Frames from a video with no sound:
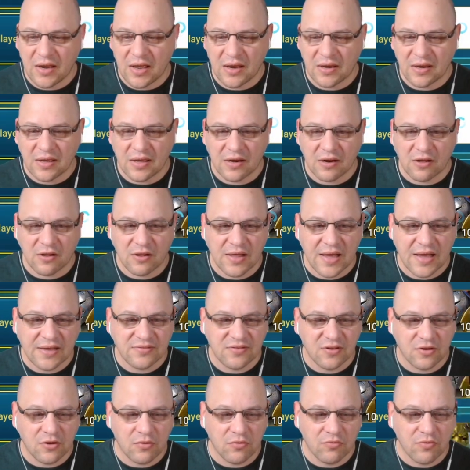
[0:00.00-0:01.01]
and get a
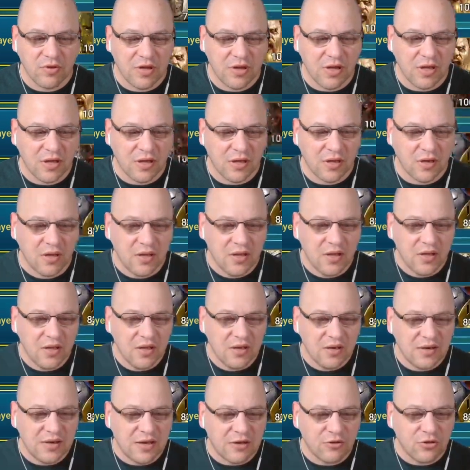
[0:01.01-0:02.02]
classic arena in. Now,